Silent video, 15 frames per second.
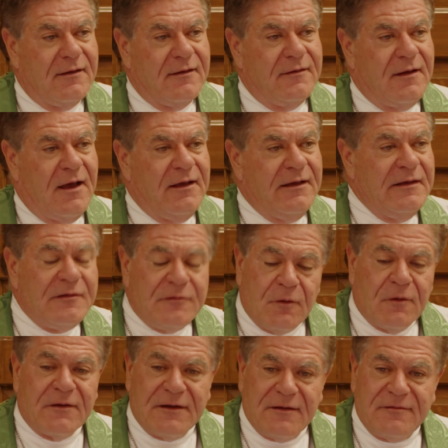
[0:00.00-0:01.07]
not his
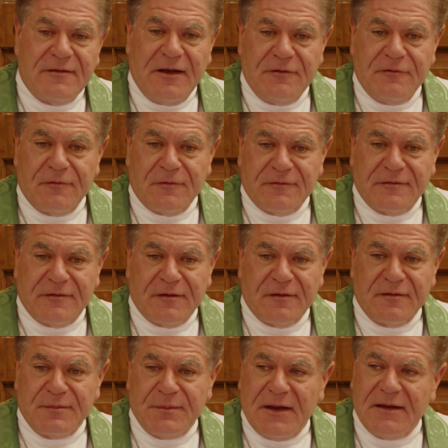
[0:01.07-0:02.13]
organizational
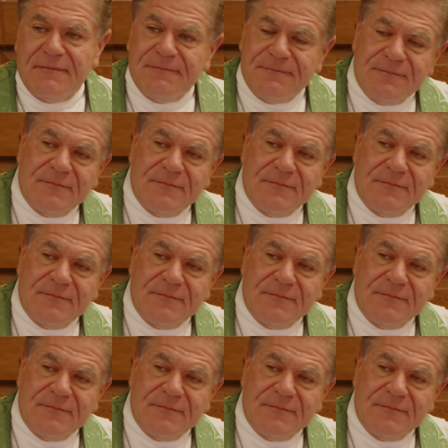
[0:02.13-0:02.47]
skills, but